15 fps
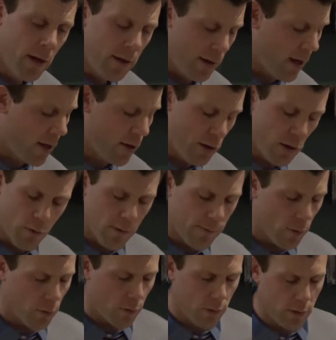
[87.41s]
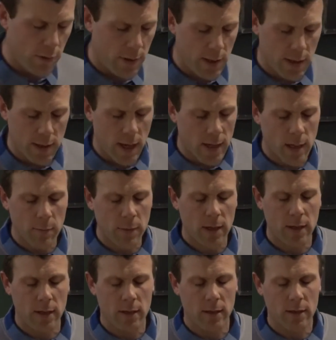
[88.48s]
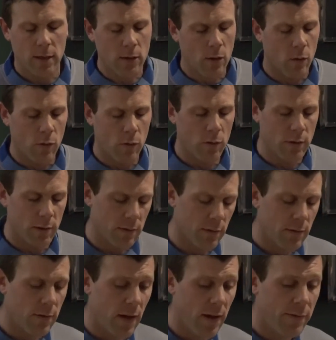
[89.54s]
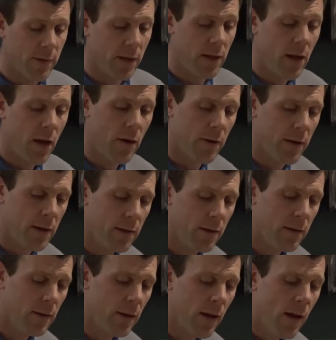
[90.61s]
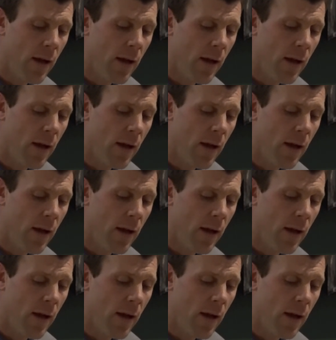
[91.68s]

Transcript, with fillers: they knew of all the enemy, the cold and crafty herring.